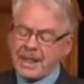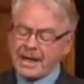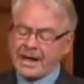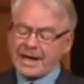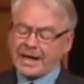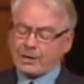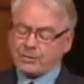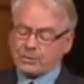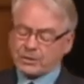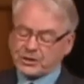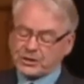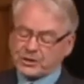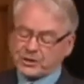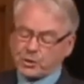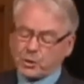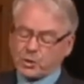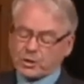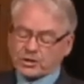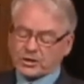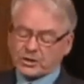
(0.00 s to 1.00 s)
and
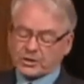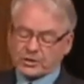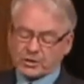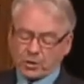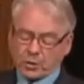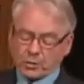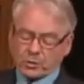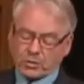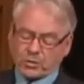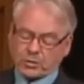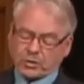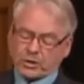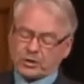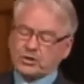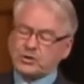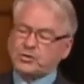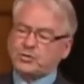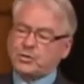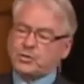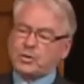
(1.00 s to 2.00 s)
restores local
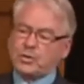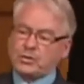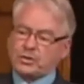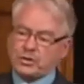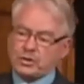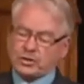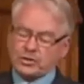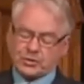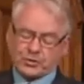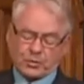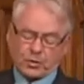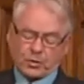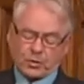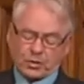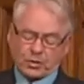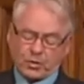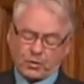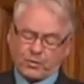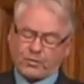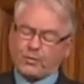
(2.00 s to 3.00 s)

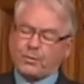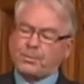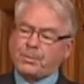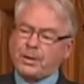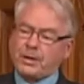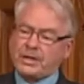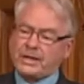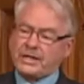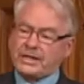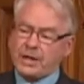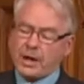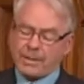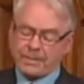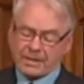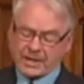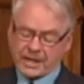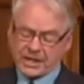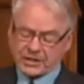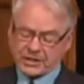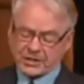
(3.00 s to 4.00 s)
control over party
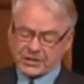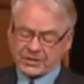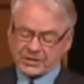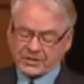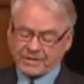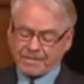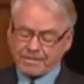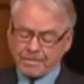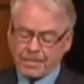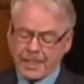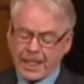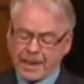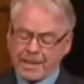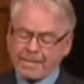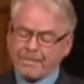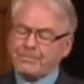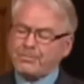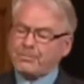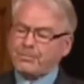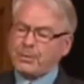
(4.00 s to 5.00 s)
nominations.
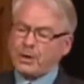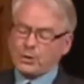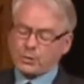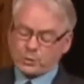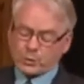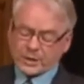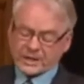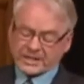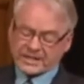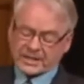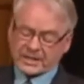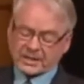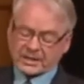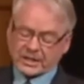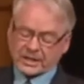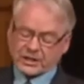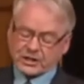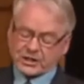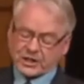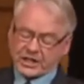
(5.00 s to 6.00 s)
But
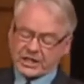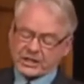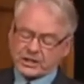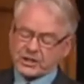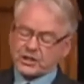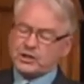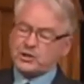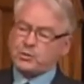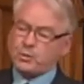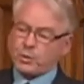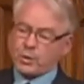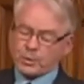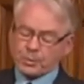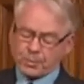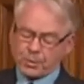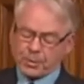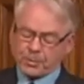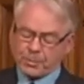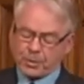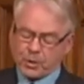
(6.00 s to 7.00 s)
recently, changes were
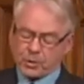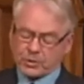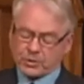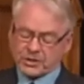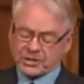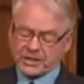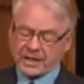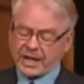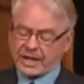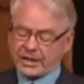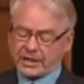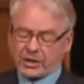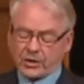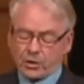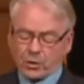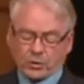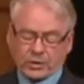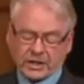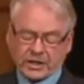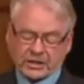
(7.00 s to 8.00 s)
proposed, I can
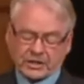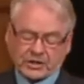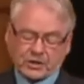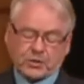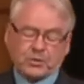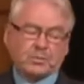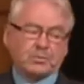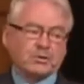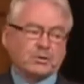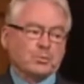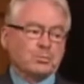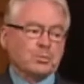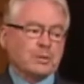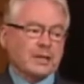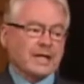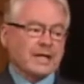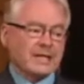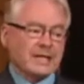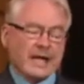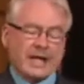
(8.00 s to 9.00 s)
only assume to
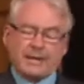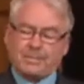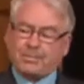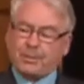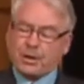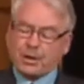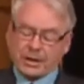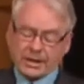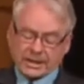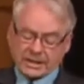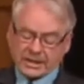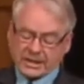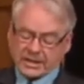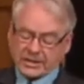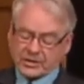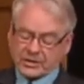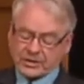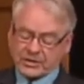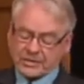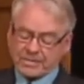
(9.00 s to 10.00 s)
placate party leaders,